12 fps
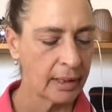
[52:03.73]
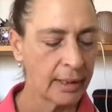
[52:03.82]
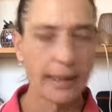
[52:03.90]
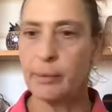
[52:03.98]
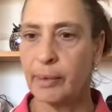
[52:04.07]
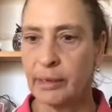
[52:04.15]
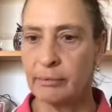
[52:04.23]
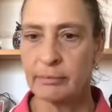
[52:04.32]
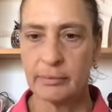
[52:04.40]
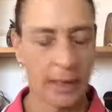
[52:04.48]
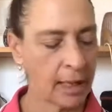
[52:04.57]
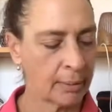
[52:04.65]
Anyway,
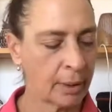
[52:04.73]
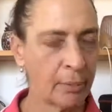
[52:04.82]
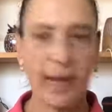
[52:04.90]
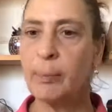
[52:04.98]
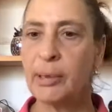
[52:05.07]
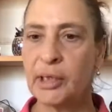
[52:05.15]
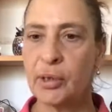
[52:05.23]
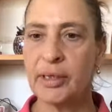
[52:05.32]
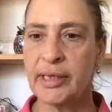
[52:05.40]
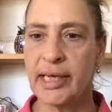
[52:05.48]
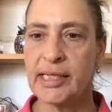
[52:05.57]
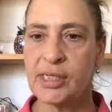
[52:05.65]
I'm rambling
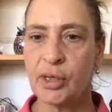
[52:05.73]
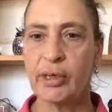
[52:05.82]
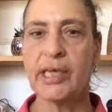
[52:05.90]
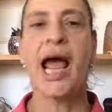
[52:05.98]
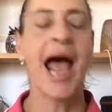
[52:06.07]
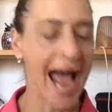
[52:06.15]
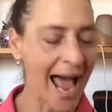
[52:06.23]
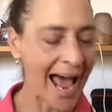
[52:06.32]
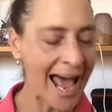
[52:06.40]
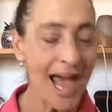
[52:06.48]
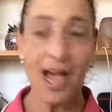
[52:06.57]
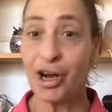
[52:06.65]
on there, sorry.
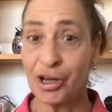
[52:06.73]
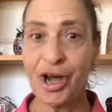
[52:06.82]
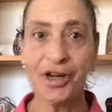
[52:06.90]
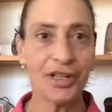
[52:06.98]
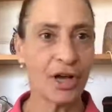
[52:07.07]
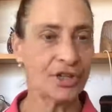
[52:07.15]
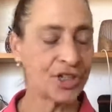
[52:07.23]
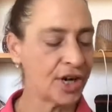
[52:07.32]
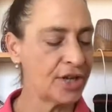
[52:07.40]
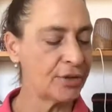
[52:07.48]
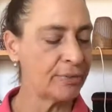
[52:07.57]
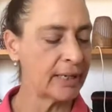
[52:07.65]
I'll go to that. I'll show
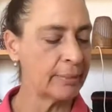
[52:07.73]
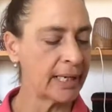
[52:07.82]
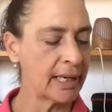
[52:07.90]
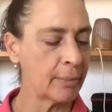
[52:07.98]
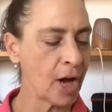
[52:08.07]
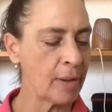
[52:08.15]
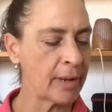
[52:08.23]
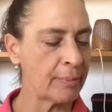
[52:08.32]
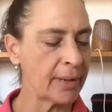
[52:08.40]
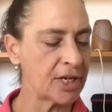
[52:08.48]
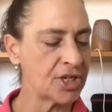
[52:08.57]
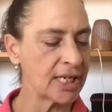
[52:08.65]
you the ring bit in a moment.
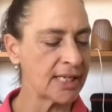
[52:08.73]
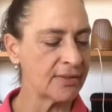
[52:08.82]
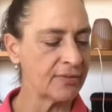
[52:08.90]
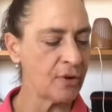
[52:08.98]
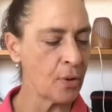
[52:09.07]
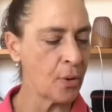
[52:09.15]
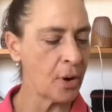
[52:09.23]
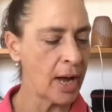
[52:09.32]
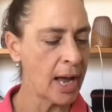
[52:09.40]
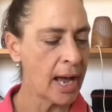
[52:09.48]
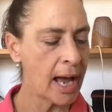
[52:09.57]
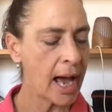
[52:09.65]
But just for
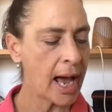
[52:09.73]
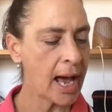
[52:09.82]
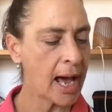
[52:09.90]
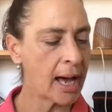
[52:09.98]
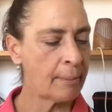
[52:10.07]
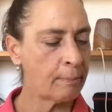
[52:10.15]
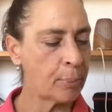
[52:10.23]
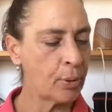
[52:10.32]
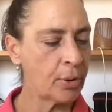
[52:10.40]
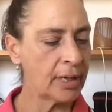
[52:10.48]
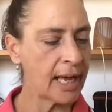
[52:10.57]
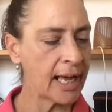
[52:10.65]

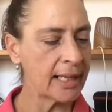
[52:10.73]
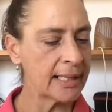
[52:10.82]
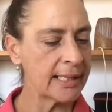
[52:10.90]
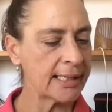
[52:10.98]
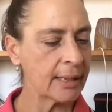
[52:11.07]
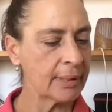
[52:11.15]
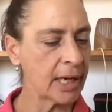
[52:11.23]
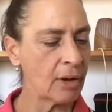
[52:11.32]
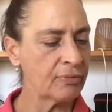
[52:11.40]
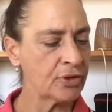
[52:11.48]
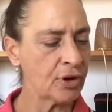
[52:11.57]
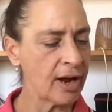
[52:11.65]
Paula, there's something
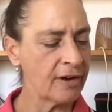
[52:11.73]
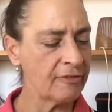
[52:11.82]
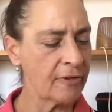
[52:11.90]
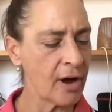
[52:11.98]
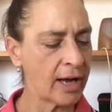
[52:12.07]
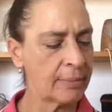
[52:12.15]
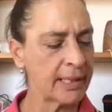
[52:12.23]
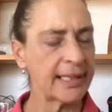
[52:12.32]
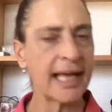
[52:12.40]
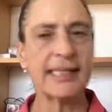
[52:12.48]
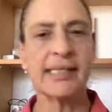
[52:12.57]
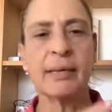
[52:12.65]
I'll try and find, but
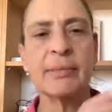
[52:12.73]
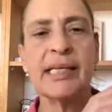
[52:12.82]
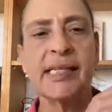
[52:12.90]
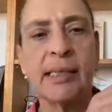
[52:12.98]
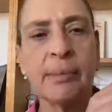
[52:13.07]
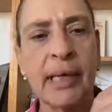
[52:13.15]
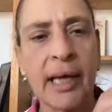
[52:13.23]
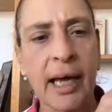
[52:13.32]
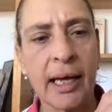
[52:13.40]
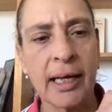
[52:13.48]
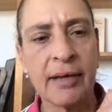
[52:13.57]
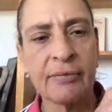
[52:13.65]
that's something
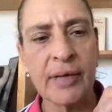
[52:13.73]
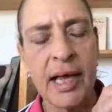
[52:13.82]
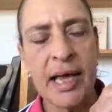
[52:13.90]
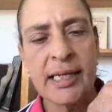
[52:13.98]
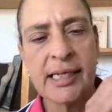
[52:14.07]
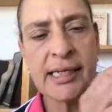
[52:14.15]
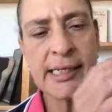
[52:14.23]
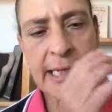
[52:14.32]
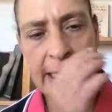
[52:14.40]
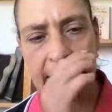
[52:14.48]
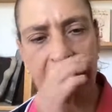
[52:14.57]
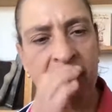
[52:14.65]
similar. So see
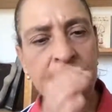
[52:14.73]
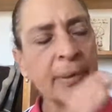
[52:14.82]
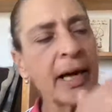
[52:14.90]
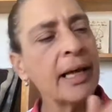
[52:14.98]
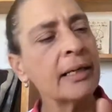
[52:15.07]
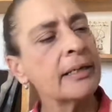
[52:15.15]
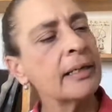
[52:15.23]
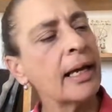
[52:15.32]
the egg butt?